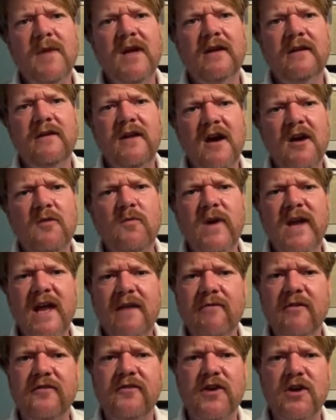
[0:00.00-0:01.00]
No, we
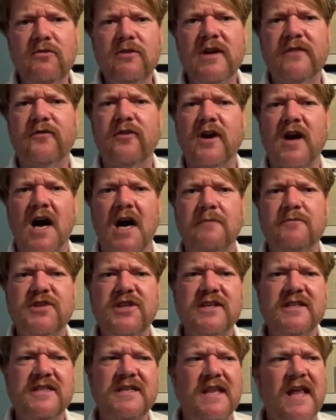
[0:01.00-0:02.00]
have a few different
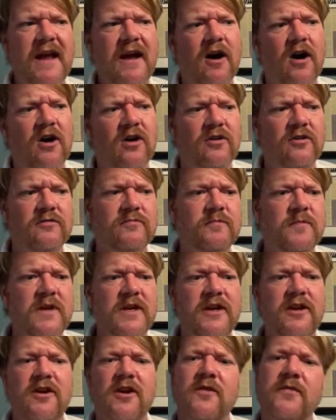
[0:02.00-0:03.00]
options, and they all
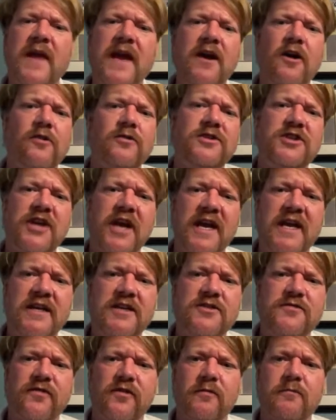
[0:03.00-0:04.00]

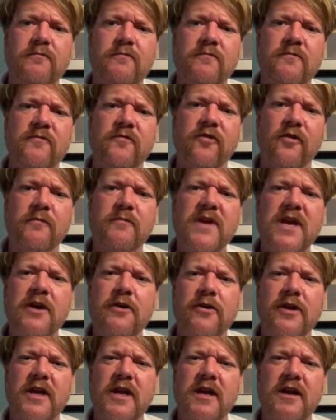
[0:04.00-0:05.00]
change from
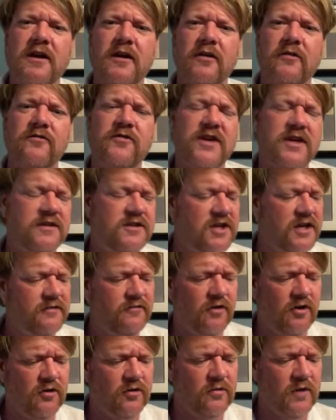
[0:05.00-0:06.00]
year to year. The
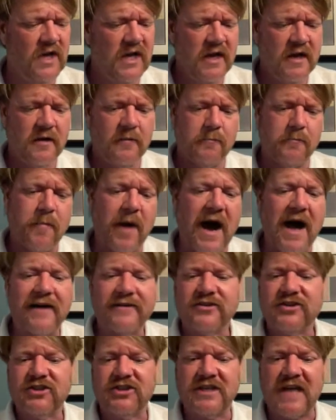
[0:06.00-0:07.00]
general
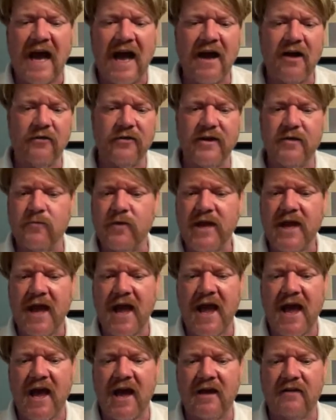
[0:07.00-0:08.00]
box style that we
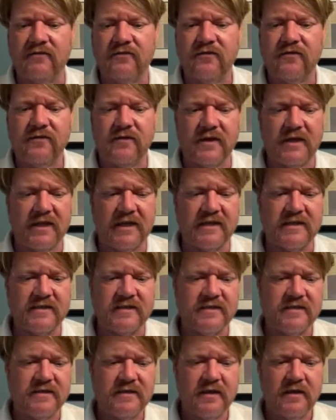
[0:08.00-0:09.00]
have
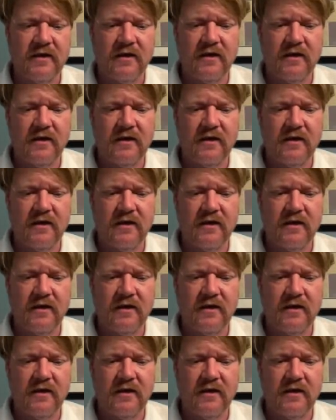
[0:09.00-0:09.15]
is